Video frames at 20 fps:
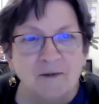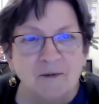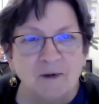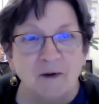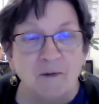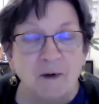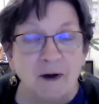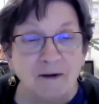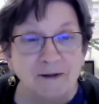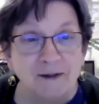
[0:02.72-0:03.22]

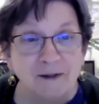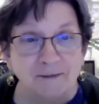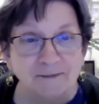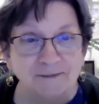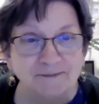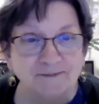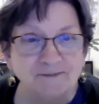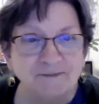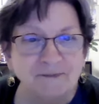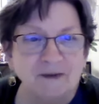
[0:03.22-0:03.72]
Well,
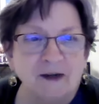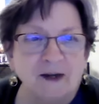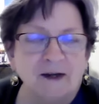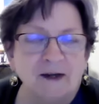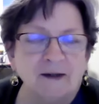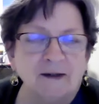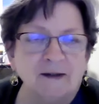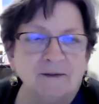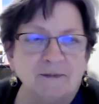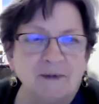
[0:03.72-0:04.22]
welcome.
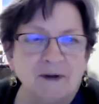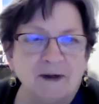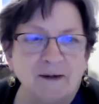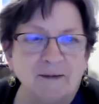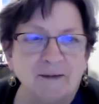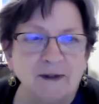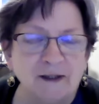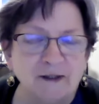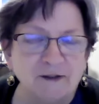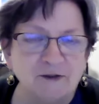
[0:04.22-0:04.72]
I'm
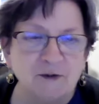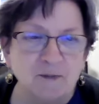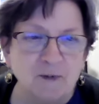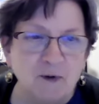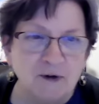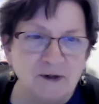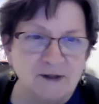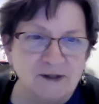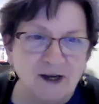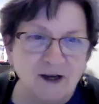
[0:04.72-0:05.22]
Electra
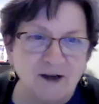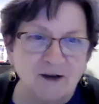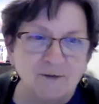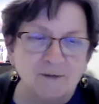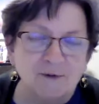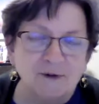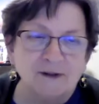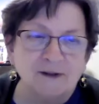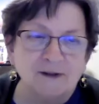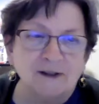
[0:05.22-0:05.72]

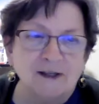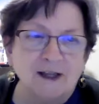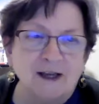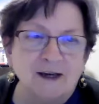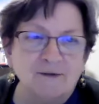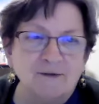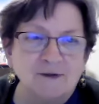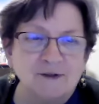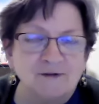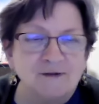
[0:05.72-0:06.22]
Porzel with the
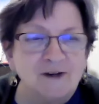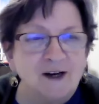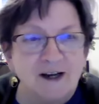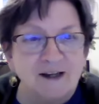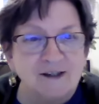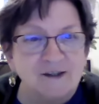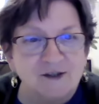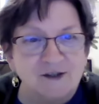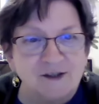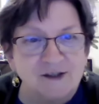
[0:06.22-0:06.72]
Language of
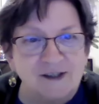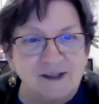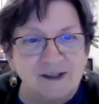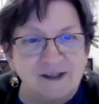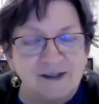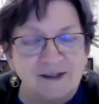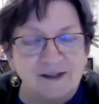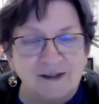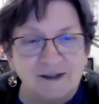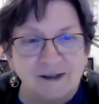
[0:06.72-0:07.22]

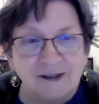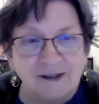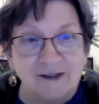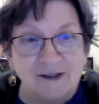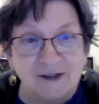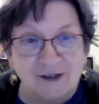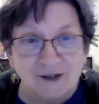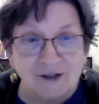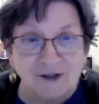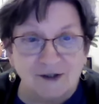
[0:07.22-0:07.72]
Consciousness
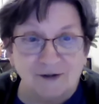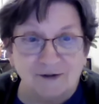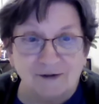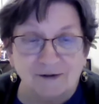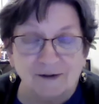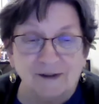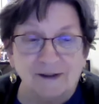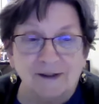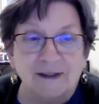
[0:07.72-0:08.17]
Institute.